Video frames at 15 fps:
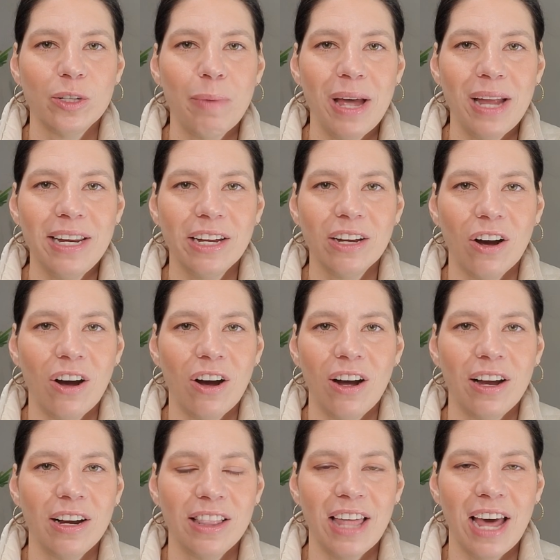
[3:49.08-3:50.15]
depending
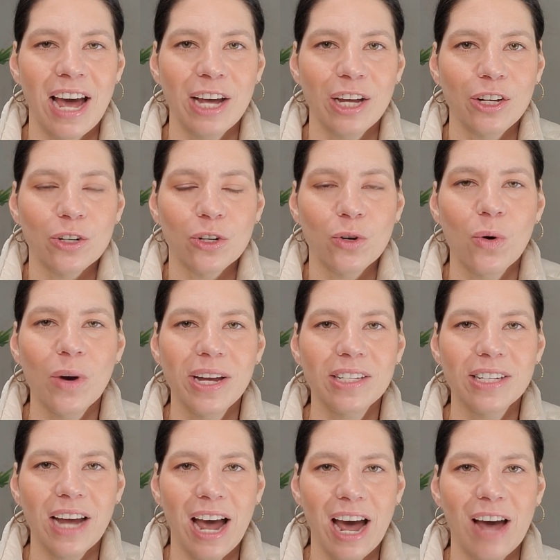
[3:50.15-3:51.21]
on that, you're
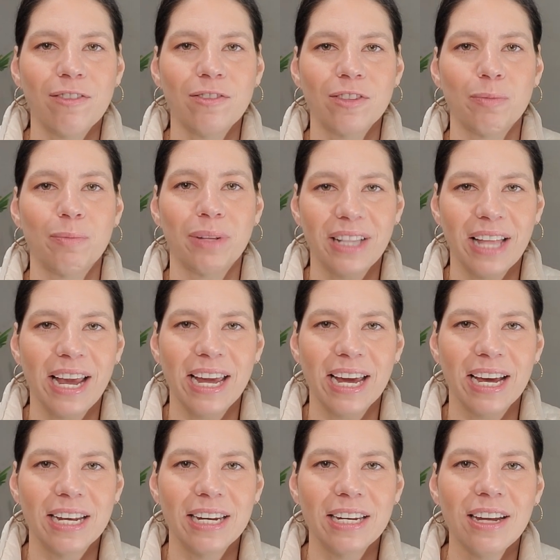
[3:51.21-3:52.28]
going to have to
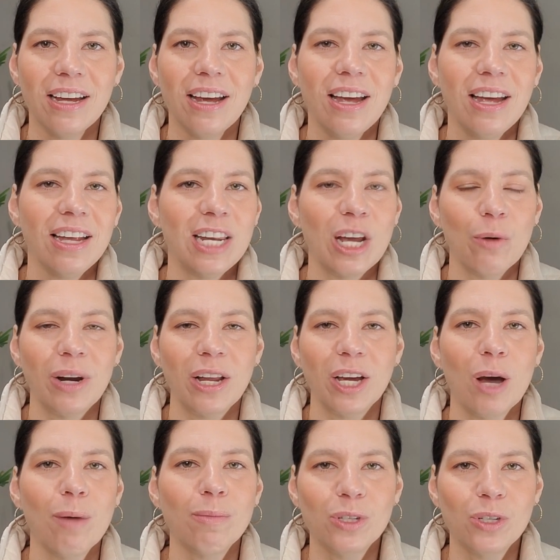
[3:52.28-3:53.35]
plan. Now, when
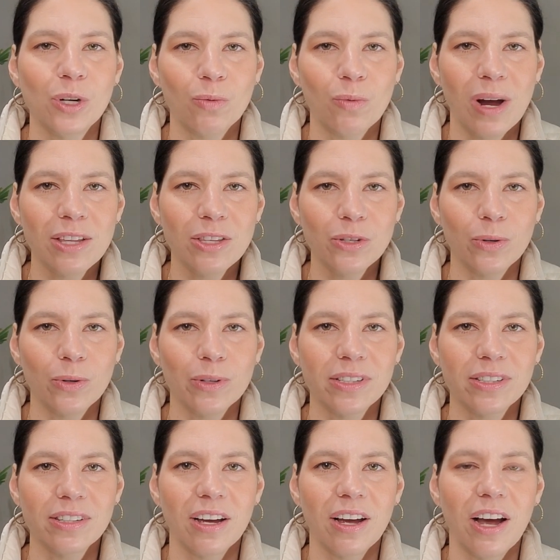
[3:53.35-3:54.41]
it comes to
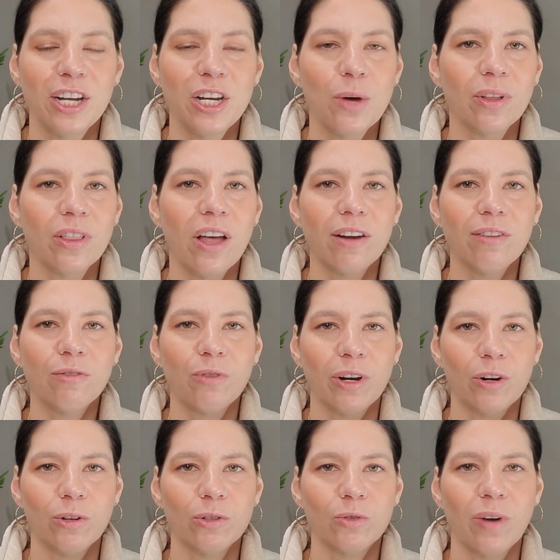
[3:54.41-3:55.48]
rentals, I know a lot of
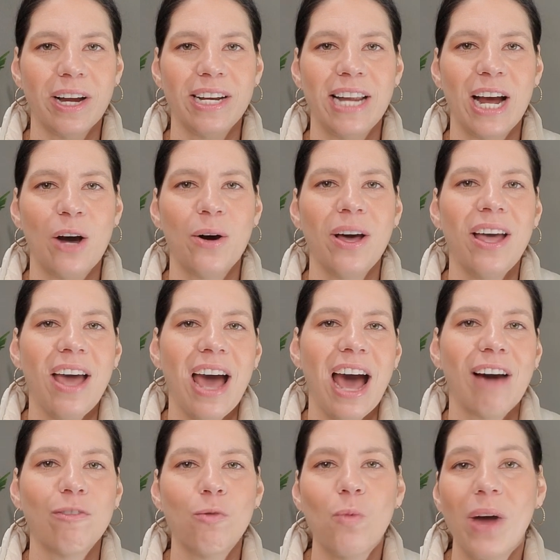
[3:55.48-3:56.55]
rentals right now
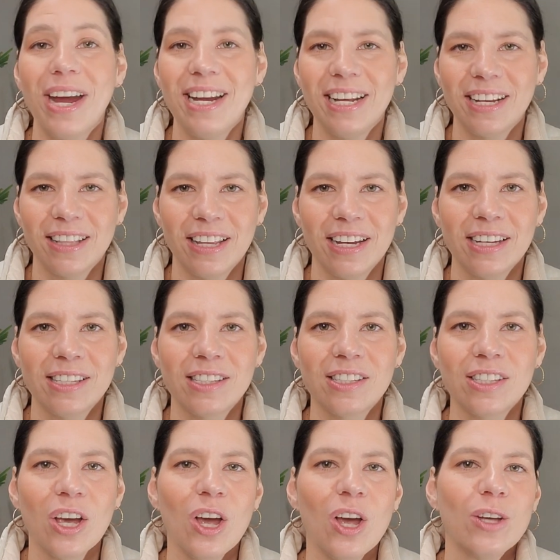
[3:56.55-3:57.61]
have waiting
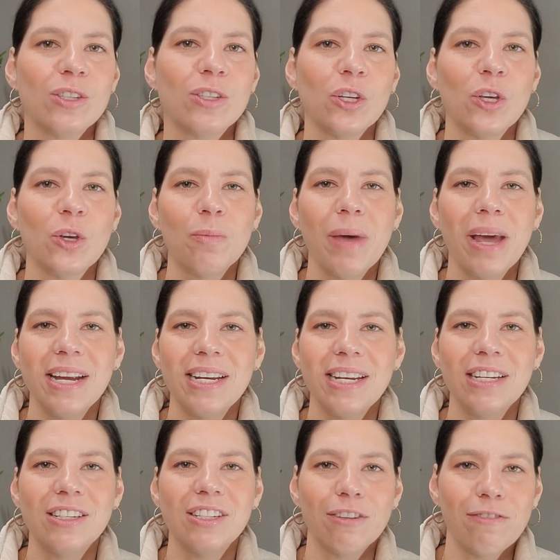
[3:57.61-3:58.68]
lists, so you may
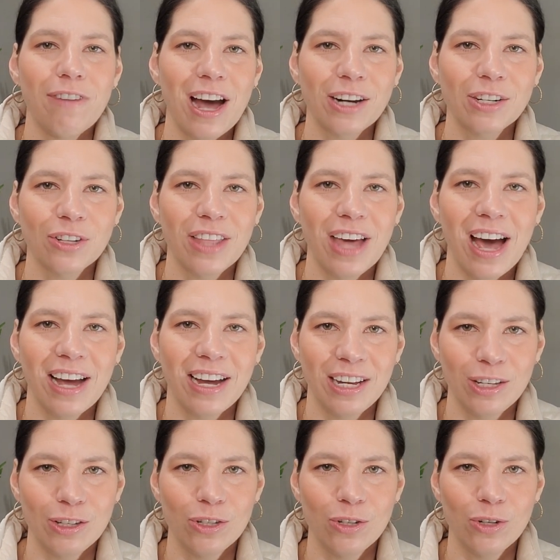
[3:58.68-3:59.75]
need to factor that
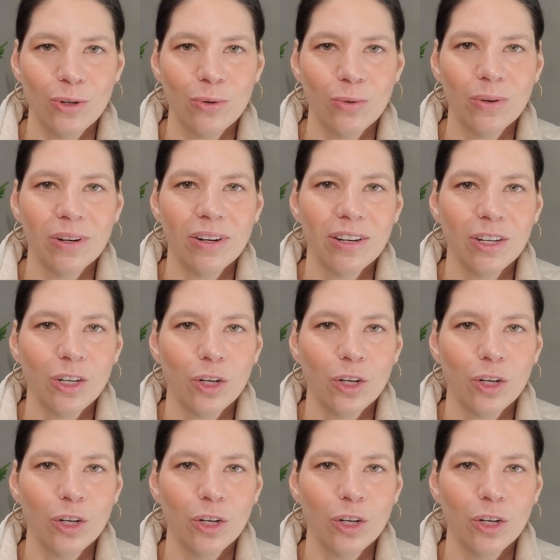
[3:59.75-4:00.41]
into